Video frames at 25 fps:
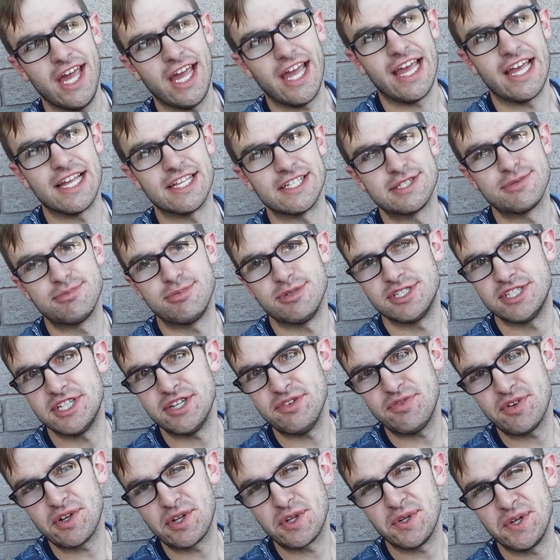and
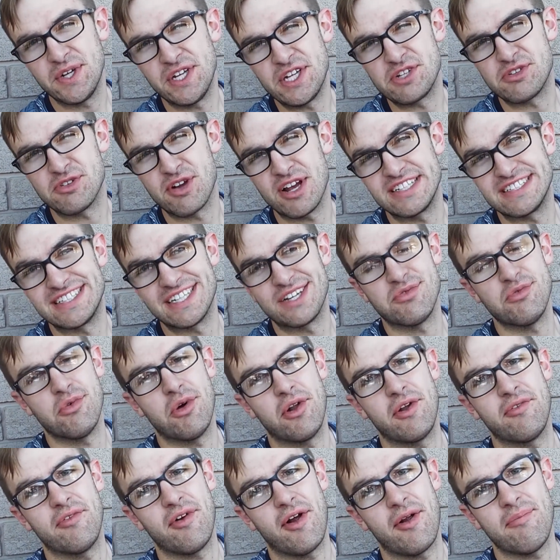specifically addressing one
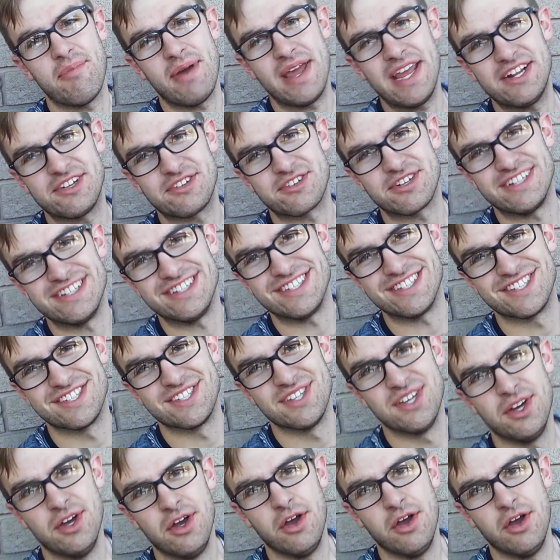of our patrons.